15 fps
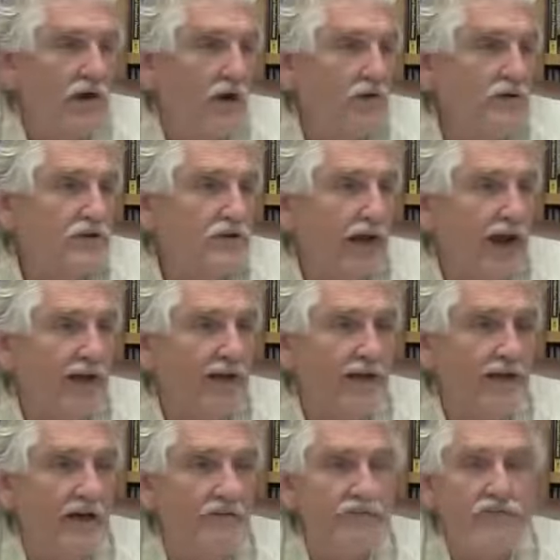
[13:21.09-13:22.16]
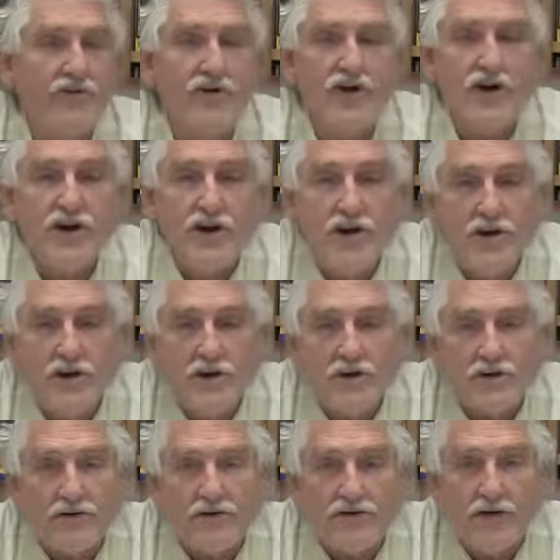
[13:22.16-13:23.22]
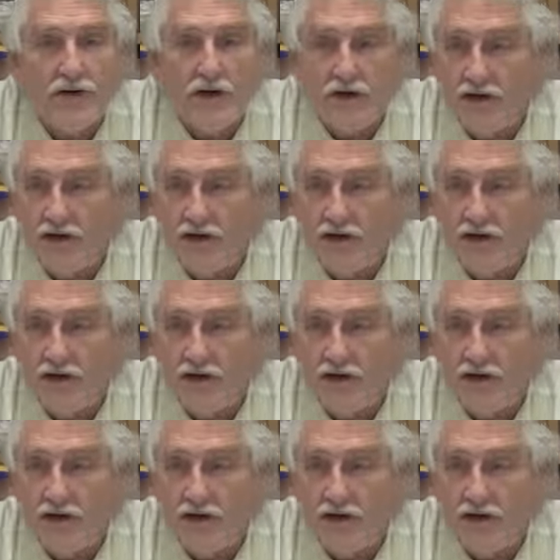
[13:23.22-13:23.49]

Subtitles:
know it's backing up for years.